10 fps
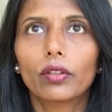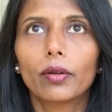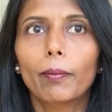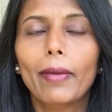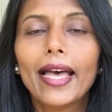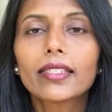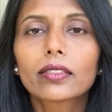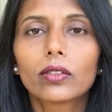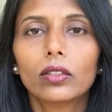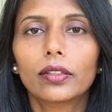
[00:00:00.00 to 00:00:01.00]
the
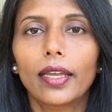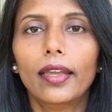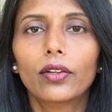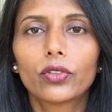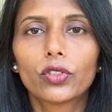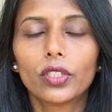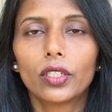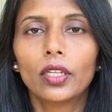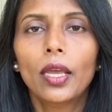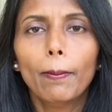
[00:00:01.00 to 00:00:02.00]
masculine
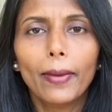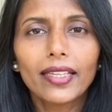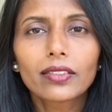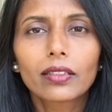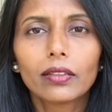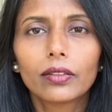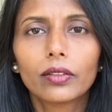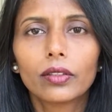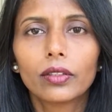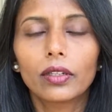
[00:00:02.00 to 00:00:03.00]
energy,
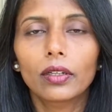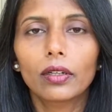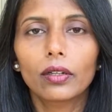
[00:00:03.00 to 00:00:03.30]
masculine